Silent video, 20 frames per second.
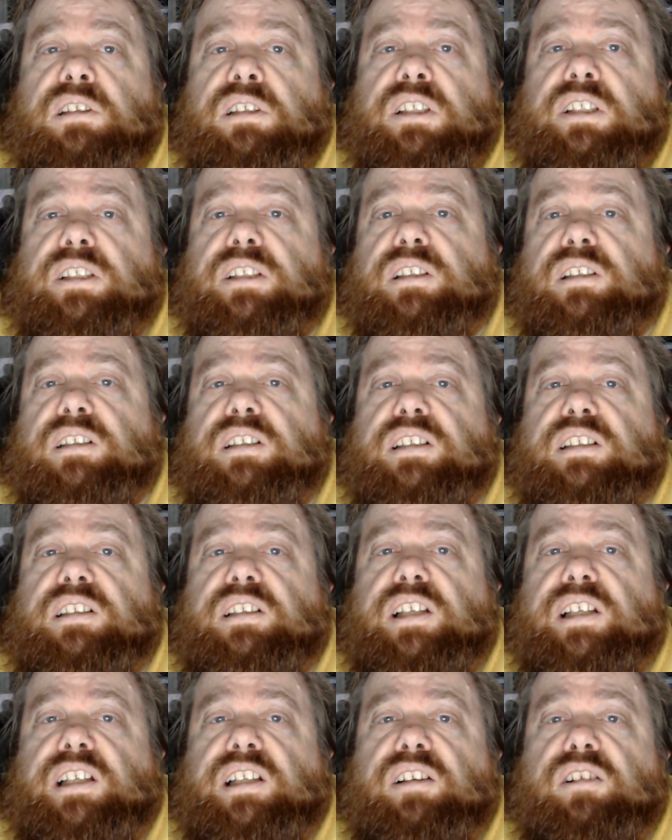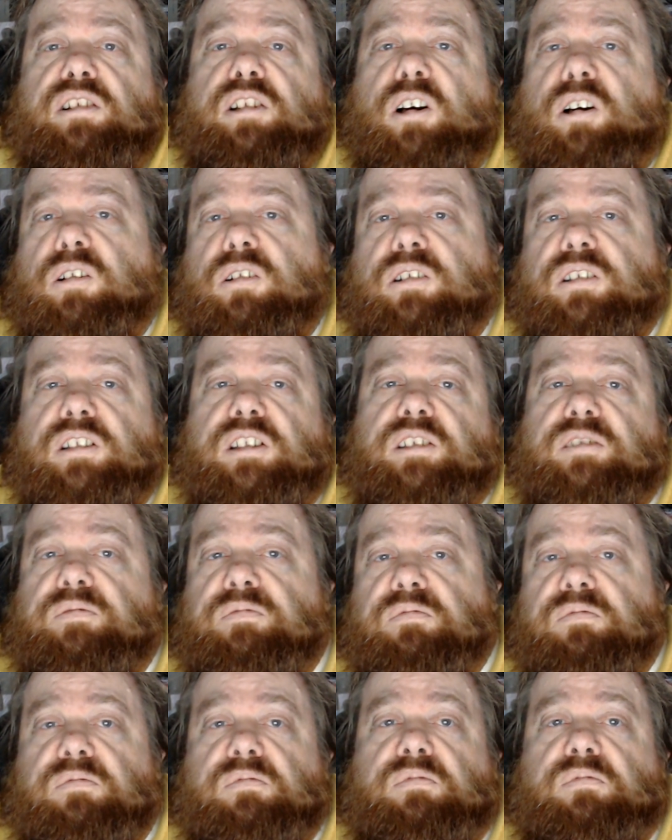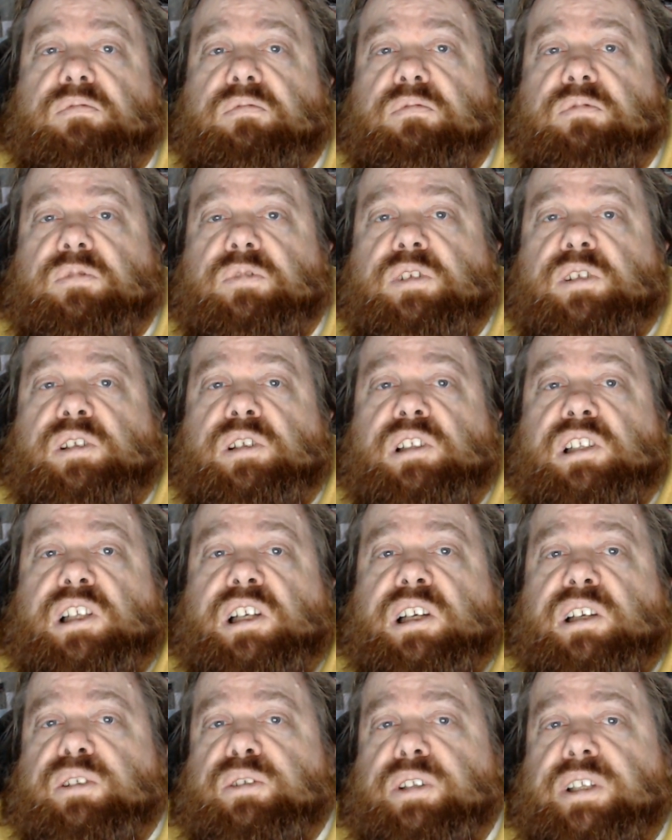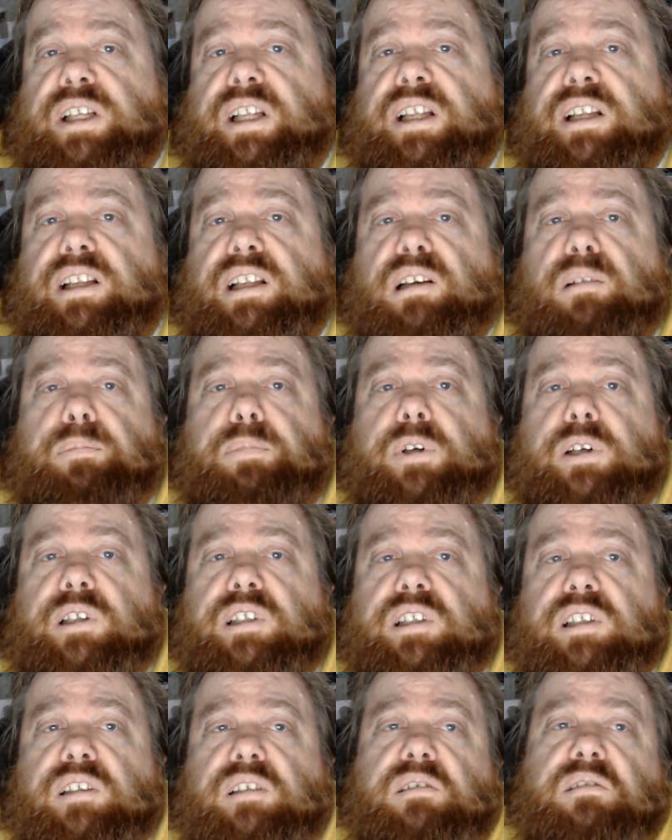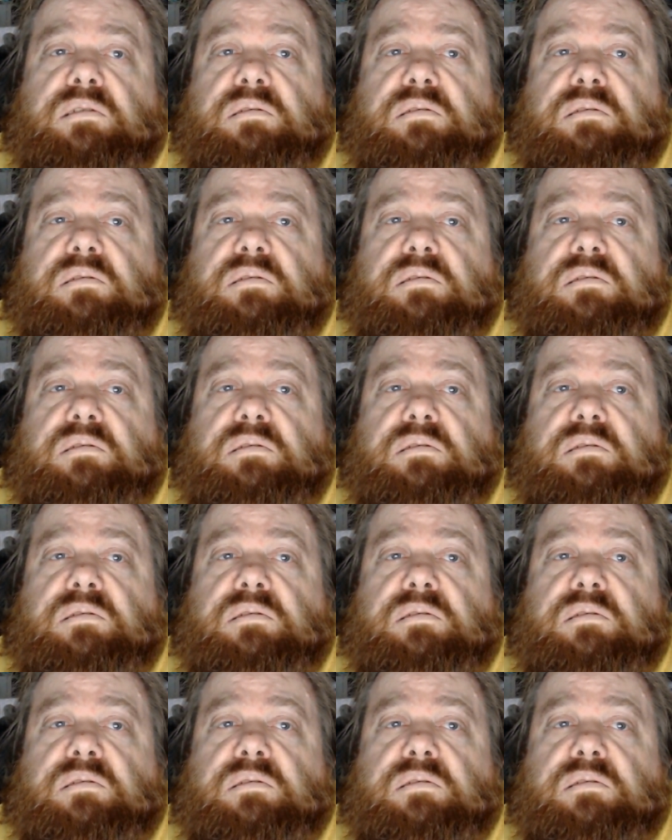You know, it's a decent dialogue. Great editing and pacing.